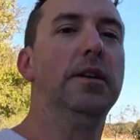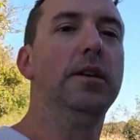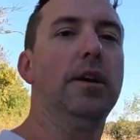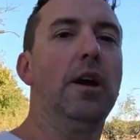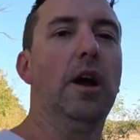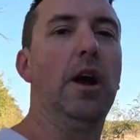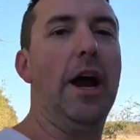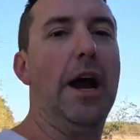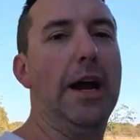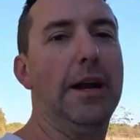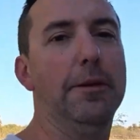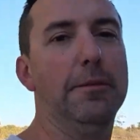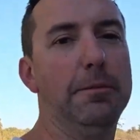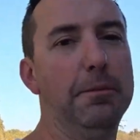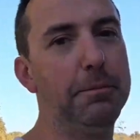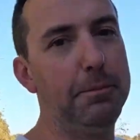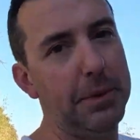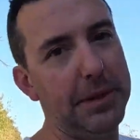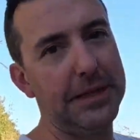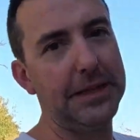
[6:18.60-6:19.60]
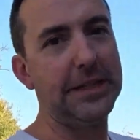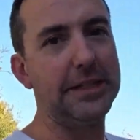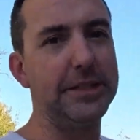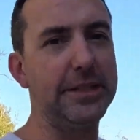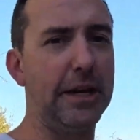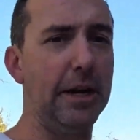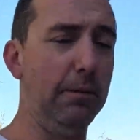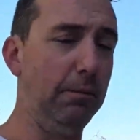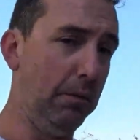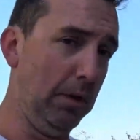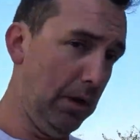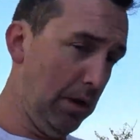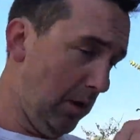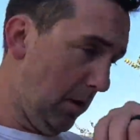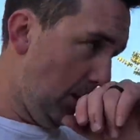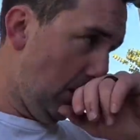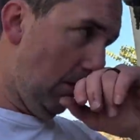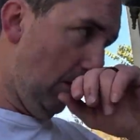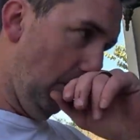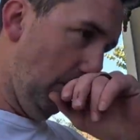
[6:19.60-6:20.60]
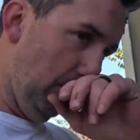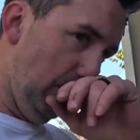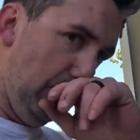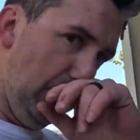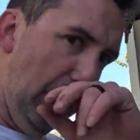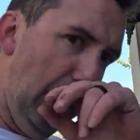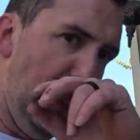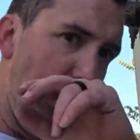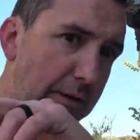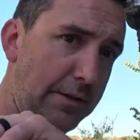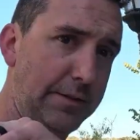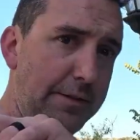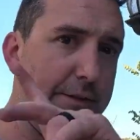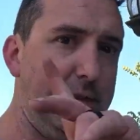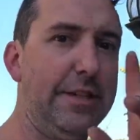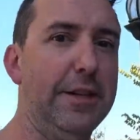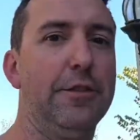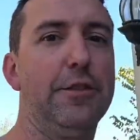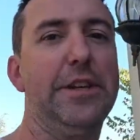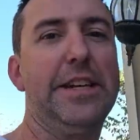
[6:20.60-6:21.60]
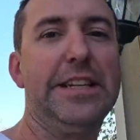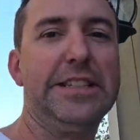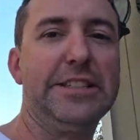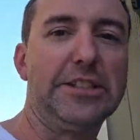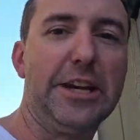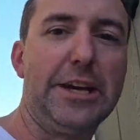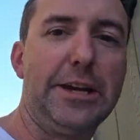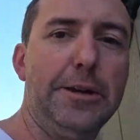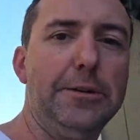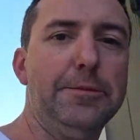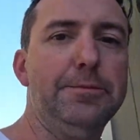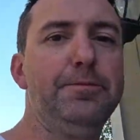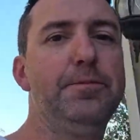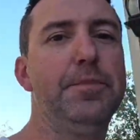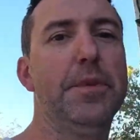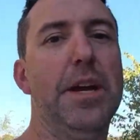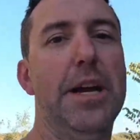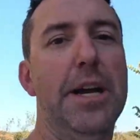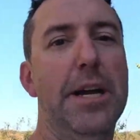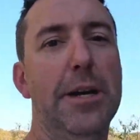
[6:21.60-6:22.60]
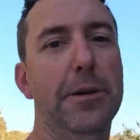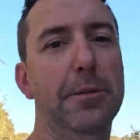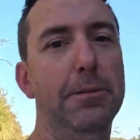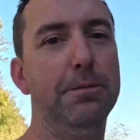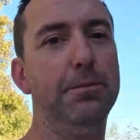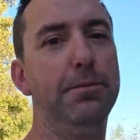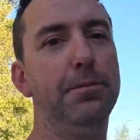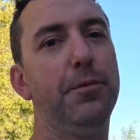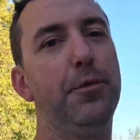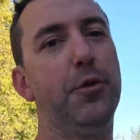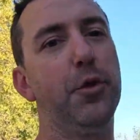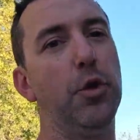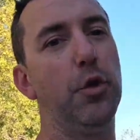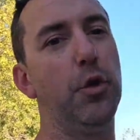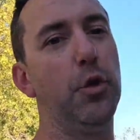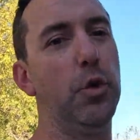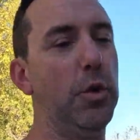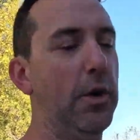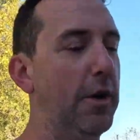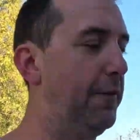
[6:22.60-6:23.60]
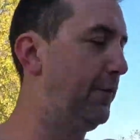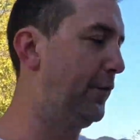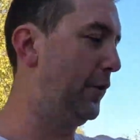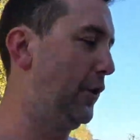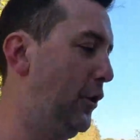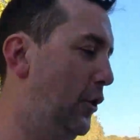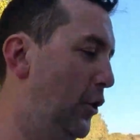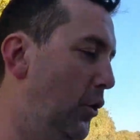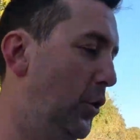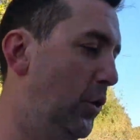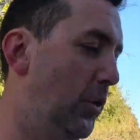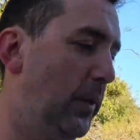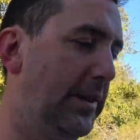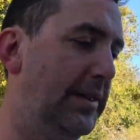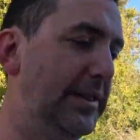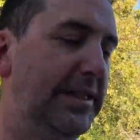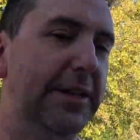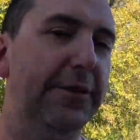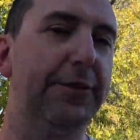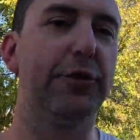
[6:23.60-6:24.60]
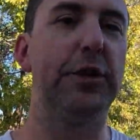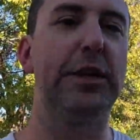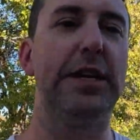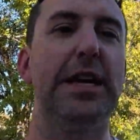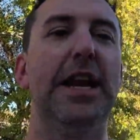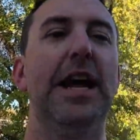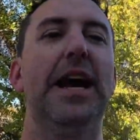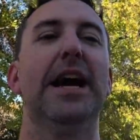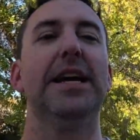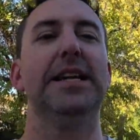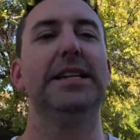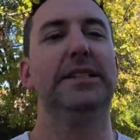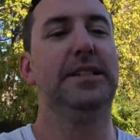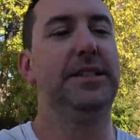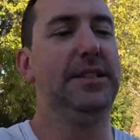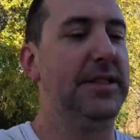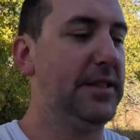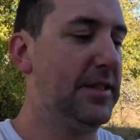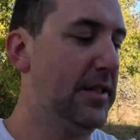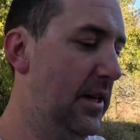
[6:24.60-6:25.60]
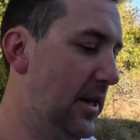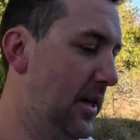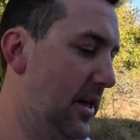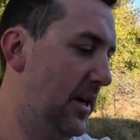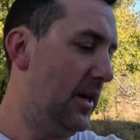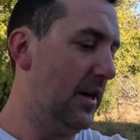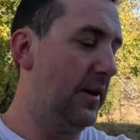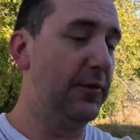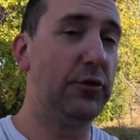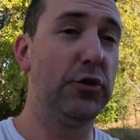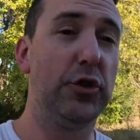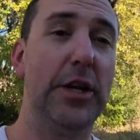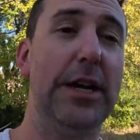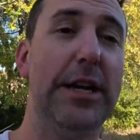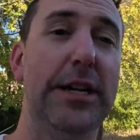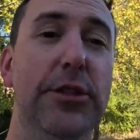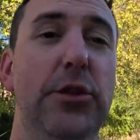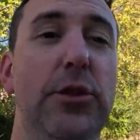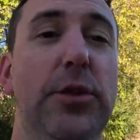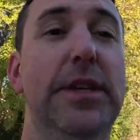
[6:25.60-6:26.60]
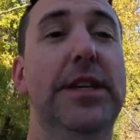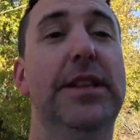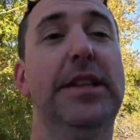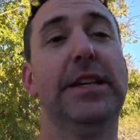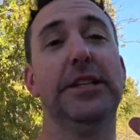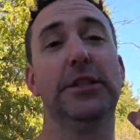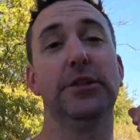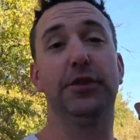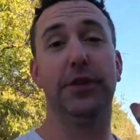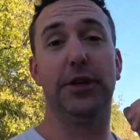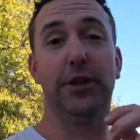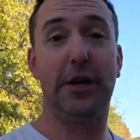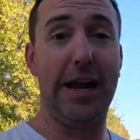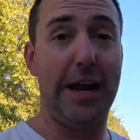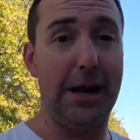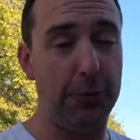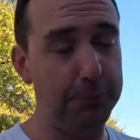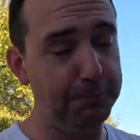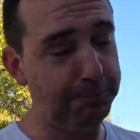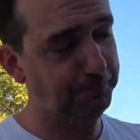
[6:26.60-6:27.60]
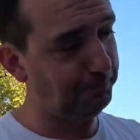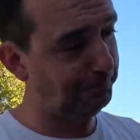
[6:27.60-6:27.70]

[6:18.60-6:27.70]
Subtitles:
All right, picking this up several days later, through a few different nights of trying to get things figured out.